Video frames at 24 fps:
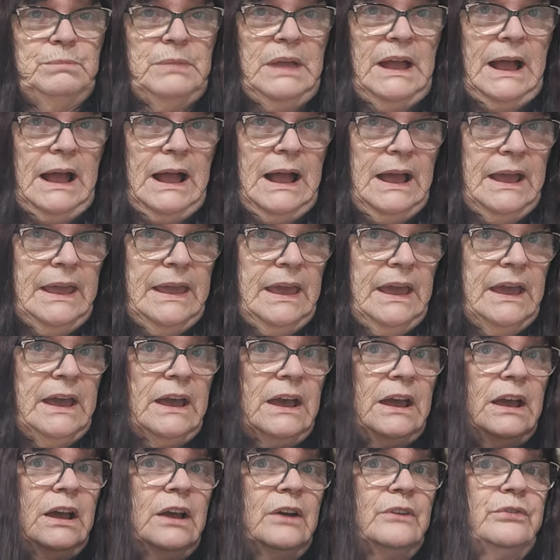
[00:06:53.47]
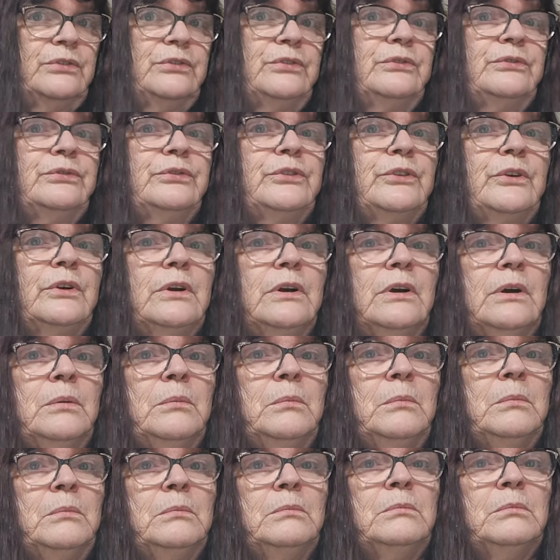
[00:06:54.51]
I have
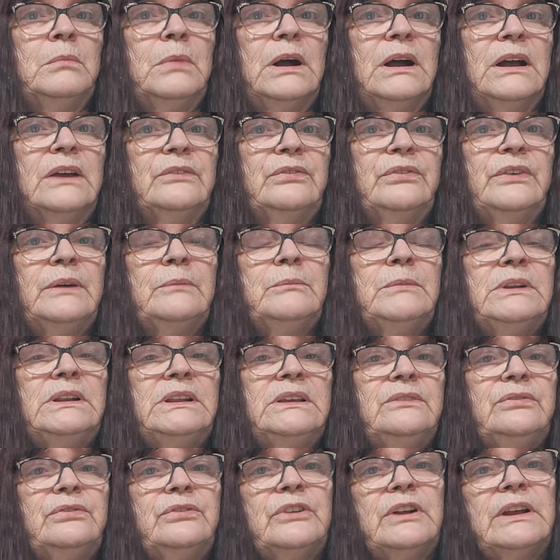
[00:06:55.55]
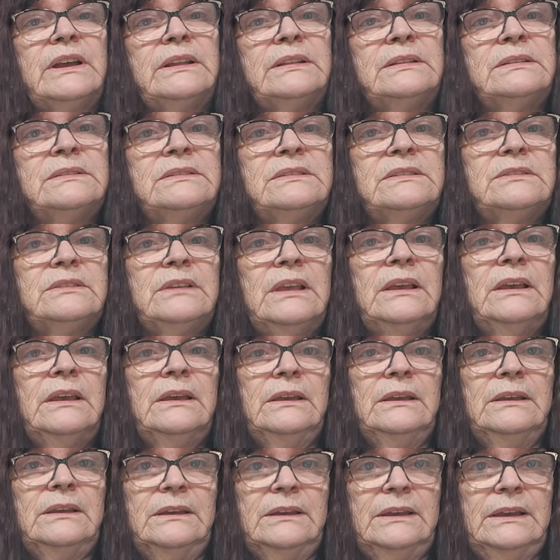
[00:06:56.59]
from my family, friends,
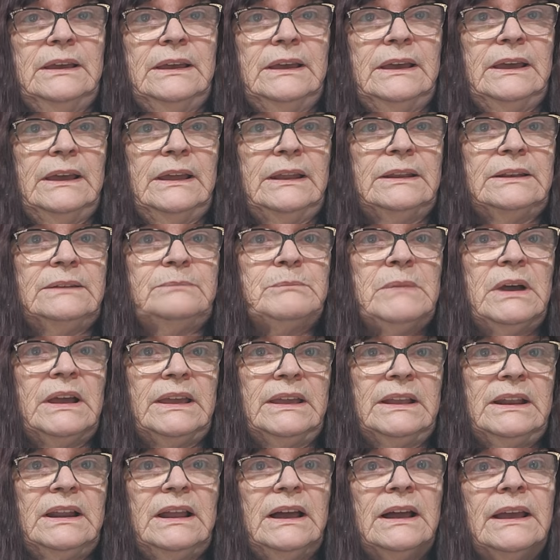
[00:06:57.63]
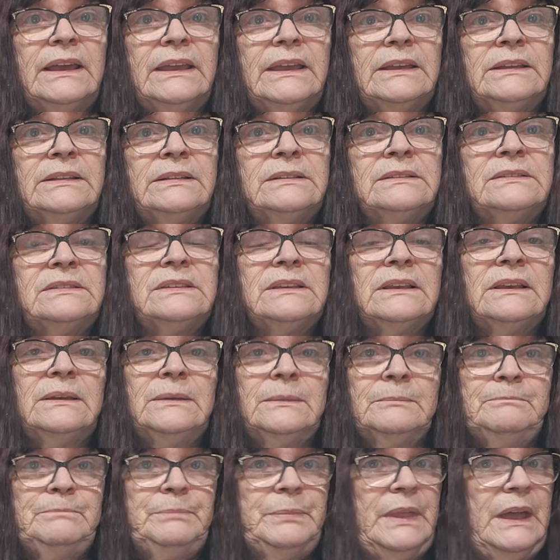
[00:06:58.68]
and my clients.
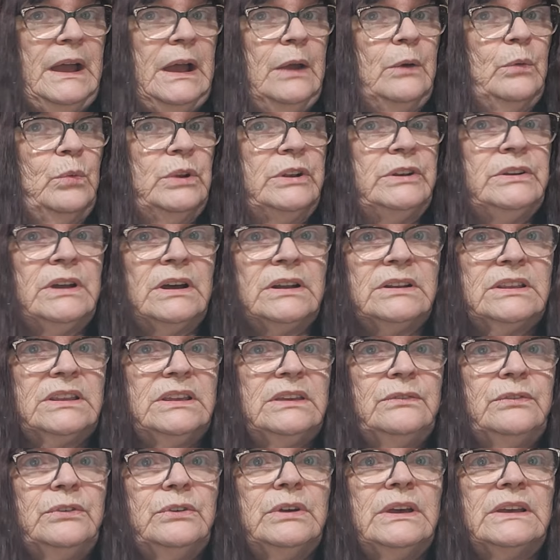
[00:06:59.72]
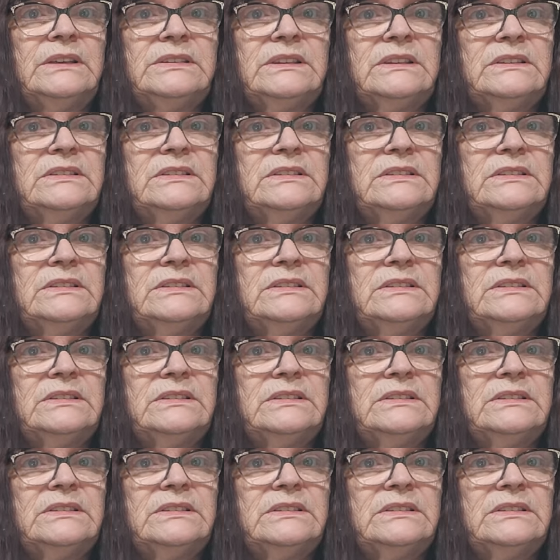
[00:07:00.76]
I will not give you, as I